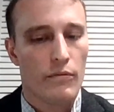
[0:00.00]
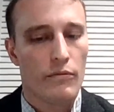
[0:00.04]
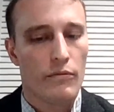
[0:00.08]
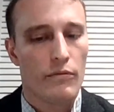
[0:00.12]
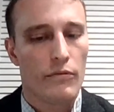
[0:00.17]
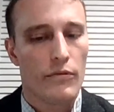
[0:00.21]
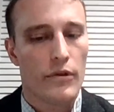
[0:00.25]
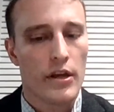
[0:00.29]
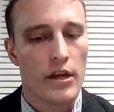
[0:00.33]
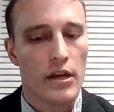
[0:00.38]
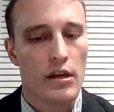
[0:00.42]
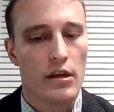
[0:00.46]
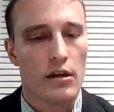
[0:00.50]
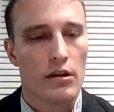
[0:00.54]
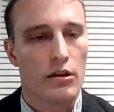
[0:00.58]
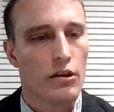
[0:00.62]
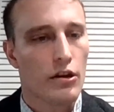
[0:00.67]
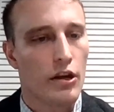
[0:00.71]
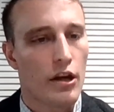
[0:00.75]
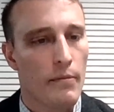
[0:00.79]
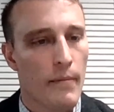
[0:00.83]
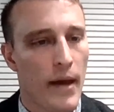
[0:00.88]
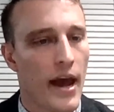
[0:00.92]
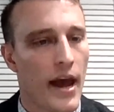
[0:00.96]
the
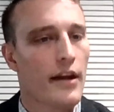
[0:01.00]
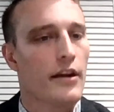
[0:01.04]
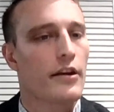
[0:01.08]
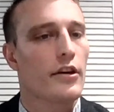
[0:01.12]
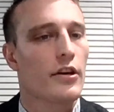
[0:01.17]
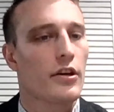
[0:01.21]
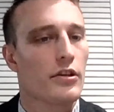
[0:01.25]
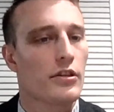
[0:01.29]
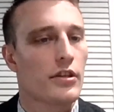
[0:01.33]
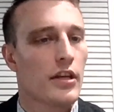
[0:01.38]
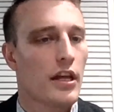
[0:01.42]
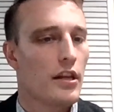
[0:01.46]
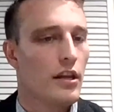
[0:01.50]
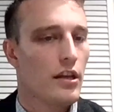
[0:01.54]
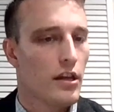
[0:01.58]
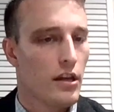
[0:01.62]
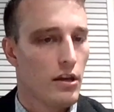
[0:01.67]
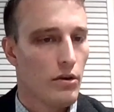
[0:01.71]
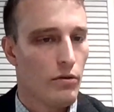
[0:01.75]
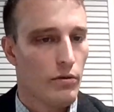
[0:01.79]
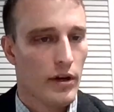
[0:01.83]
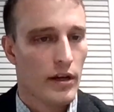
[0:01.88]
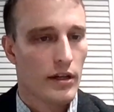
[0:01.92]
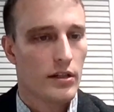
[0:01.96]
commanders and the
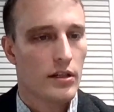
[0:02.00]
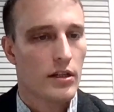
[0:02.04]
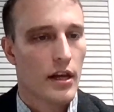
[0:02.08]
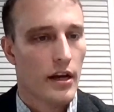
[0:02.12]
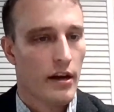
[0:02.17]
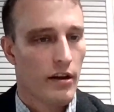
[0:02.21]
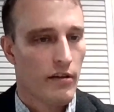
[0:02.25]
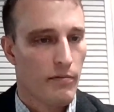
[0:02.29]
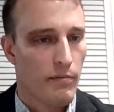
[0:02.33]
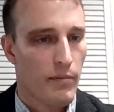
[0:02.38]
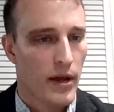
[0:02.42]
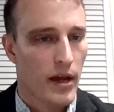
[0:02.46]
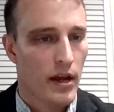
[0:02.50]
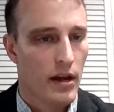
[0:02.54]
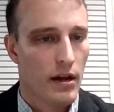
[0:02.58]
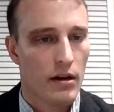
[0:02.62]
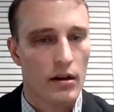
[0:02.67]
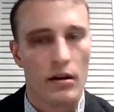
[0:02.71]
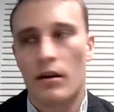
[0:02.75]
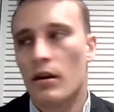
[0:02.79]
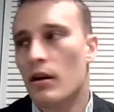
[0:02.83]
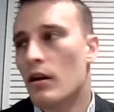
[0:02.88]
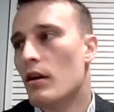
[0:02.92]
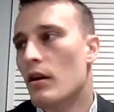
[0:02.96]
units that have been
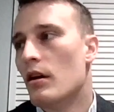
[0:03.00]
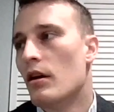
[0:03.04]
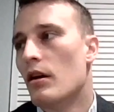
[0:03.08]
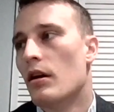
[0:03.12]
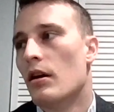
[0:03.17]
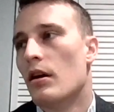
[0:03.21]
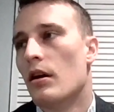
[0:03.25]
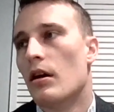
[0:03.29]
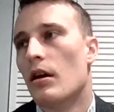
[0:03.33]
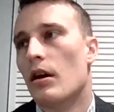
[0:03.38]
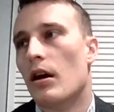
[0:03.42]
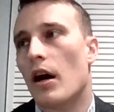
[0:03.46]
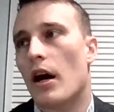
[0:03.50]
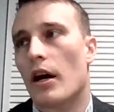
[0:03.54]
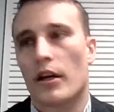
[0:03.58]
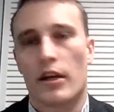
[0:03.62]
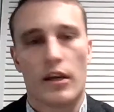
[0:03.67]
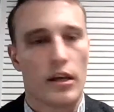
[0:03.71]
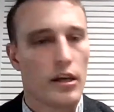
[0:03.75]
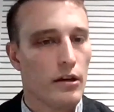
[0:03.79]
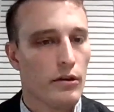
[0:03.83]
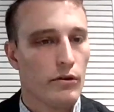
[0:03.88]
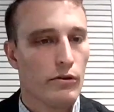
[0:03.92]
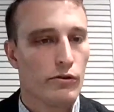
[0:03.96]

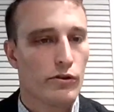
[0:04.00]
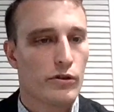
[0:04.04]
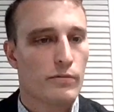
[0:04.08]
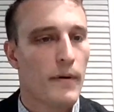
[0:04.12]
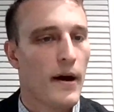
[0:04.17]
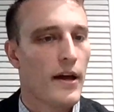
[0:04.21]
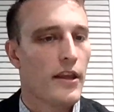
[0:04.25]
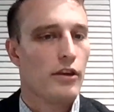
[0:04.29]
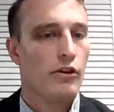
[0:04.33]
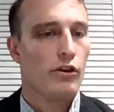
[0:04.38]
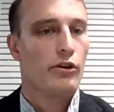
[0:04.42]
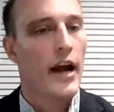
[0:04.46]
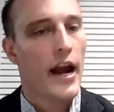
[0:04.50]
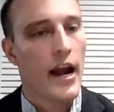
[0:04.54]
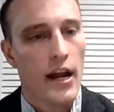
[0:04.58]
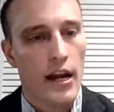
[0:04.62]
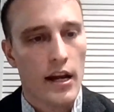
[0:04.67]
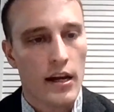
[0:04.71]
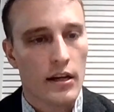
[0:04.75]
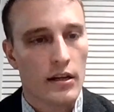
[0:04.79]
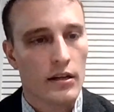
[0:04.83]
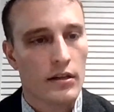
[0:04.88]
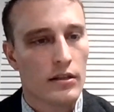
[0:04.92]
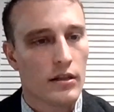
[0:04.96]
accused by the
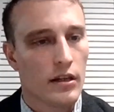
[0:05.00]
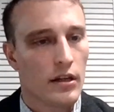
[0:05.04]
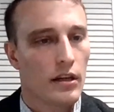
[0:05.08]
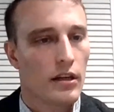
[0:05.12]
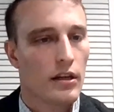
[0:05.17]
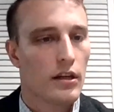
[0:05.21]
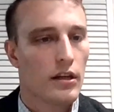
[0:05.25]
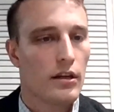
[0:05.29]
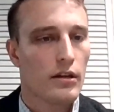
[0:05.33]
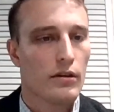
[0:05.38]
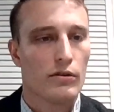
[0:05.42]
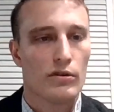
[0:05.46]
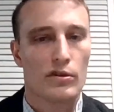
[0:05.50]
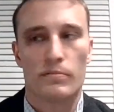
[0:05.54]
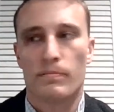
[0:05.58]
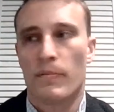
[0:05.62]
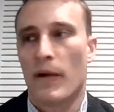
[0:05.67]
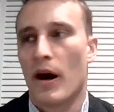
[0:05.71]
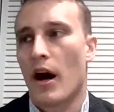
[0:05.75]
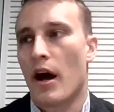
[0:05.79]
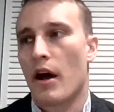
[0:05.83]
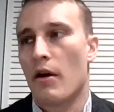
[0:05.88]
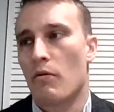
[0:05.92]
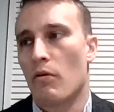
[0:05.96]
Ukrainians and accused
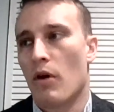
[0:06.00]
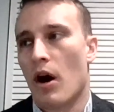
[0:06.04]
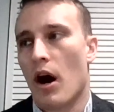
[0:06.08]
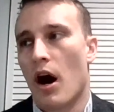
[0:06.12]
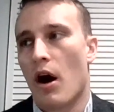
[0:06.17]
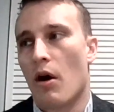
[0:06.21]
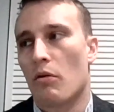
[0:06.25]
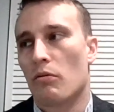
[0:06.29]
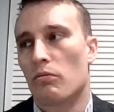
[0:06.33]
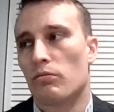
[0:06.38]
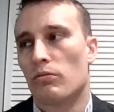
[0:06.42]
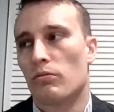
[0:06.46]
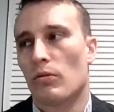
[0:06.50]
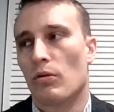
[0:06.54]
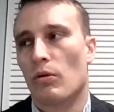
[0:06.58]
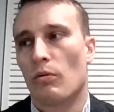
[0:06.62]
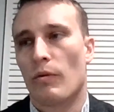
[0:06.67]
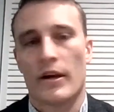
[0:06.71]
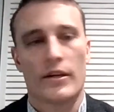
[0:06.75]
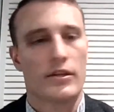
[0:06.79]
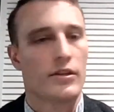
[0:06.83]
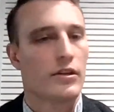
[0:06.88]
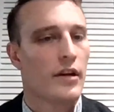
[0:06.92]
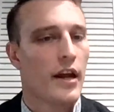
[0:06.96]
by
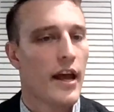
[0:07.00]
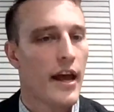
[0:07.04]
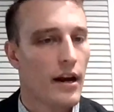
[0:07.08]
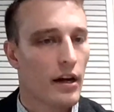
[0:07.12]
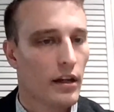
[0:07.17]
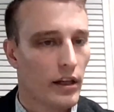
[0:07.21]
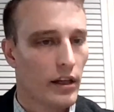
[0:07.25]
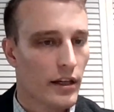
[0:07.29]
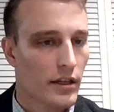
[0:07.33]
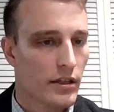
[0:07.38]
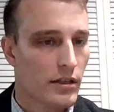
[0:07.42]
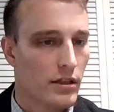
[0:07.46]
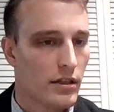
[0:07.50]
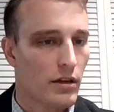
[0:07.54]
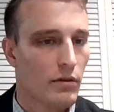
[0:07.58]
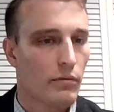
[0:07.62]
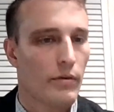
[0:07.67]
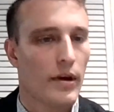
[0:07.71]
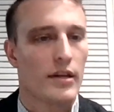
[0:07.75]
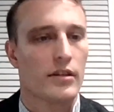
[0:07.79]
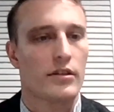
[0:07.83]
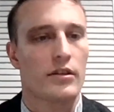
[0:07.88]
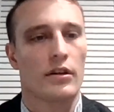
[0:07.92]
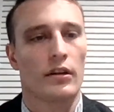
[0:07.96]
Western analysts and
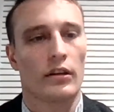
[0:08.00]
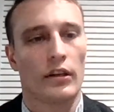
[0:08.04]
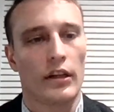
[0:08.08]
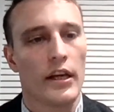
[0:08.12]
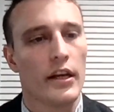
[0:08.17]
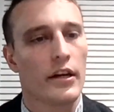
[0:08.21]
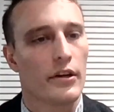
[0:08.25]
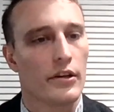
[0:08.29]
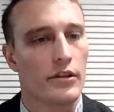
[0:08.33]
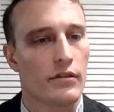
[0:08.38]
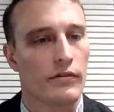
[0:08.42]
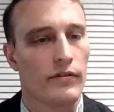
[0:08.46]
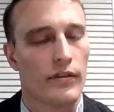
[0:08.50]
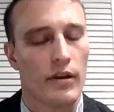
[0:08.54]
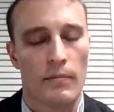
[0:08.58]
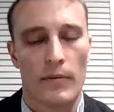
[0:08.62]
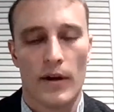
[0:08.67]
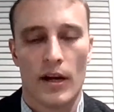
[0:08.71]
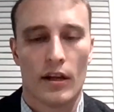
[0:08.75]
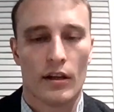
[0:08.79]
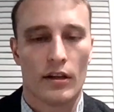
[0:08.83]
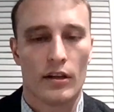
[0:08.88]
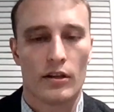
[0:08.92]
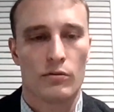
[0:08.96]
Western leaders of
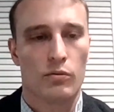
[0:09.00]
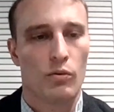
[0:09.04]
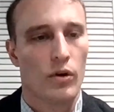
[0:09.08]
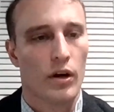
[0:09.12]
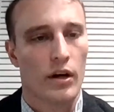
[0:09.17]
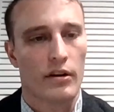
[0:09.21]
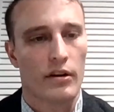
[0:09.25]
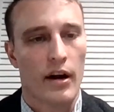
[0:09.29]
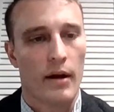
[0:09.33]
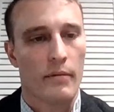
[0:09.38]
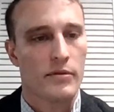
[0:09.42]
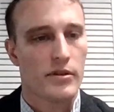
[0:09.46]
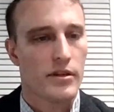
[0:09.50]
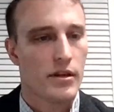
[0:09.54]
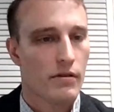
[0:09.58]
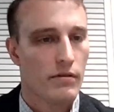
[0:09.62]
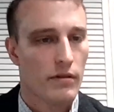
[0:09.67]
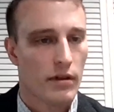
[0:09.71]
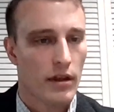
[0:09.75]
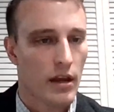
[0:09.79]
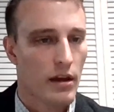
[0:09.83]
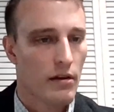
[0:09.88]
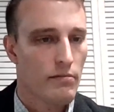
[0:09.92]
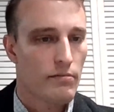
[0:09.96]
committing these war crimes.
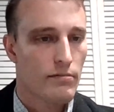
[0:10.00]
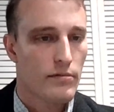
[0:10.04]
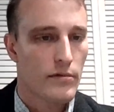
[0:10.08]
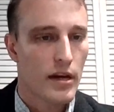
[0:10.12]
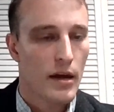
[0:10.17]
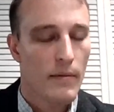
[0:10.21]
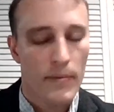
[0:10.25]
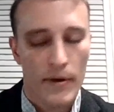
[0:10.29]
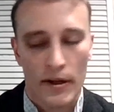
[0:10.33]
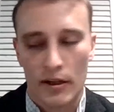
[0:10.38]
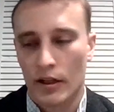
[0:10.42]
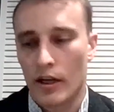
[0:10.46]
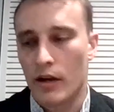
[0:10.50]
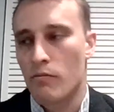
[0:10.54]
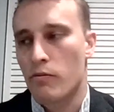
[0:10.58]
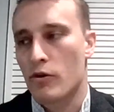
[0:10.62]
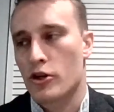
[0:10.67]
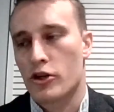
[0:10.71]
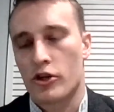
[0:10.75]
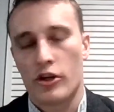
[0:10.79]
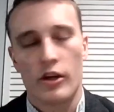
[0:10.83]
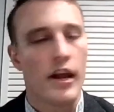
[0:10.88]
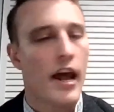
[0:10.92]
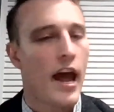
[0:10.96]
Typically
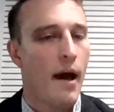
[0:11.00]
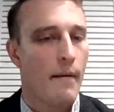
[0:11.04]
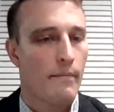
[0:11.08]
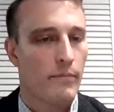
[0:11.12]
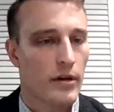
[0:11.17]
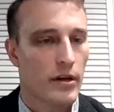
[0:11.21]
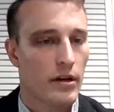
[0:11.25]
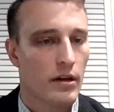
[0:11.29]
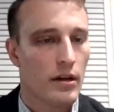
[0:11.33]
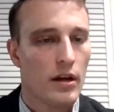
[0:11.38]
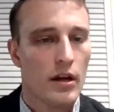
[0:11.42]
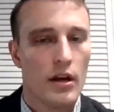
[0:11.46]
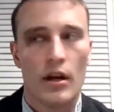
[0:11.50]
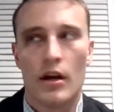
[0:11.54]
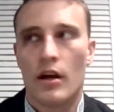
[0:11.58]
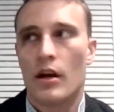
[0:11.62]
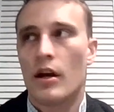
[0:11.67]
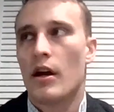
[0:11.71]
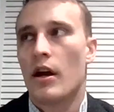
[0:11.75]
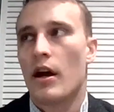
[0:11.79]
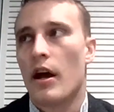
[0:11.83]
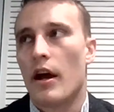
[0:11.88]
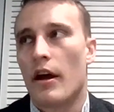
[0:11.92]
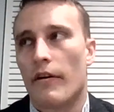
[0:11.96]
what should happen
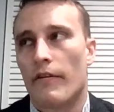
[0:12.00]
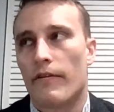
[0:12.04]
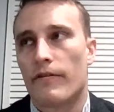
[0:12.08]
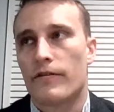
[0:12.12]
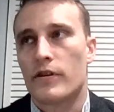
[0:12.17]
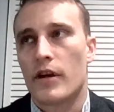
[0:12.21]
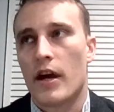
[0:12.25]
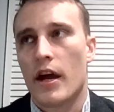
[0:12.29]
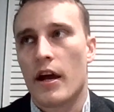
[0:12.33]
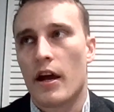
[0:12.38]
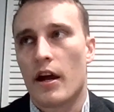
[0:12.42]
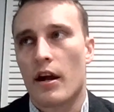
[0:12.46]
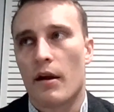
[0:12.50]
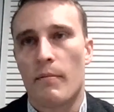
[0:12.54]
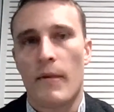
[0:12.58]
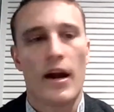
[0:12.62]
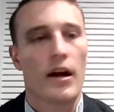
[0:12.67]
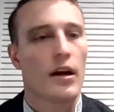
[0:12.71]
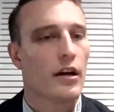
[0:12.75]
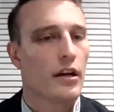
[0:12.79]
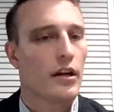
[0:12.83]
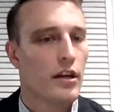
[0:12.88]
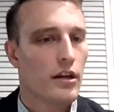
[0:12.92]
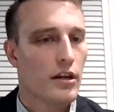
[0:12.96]
if, say, an
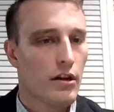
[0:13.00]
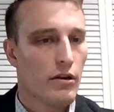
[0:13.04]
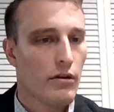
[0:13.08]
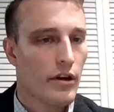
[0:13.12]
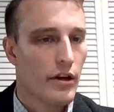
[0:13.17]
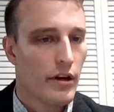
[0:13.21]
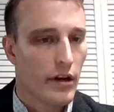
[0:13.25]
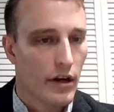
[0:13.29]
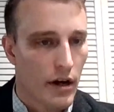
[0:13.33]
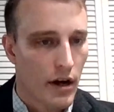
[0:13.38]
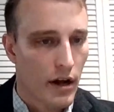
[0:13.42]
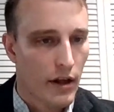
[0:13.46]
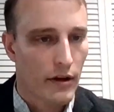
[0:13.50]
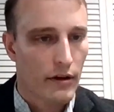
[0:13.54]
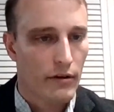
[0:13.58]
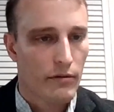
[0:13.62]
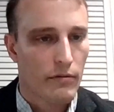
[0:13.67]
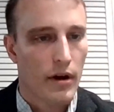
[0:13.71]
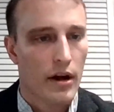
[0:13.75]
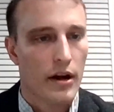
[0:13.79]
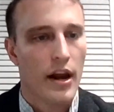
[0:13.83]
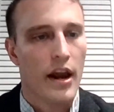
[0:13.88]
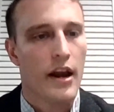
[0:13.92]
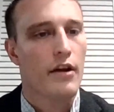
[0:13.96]
American unit or
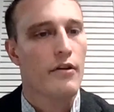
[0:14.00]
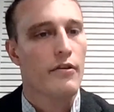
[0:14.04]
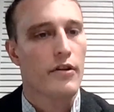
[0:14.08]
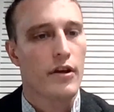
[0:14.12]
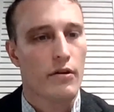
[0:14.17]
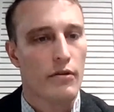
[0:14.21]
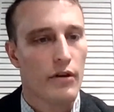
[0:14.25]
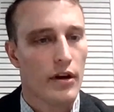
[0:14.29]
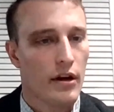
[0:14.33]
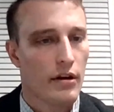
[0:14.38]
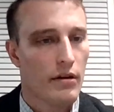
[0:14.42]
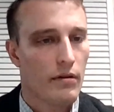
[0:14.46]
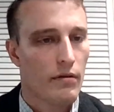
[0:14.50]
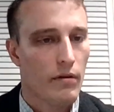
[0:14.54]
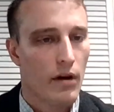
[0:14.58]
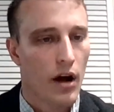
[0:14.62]
a NATO unit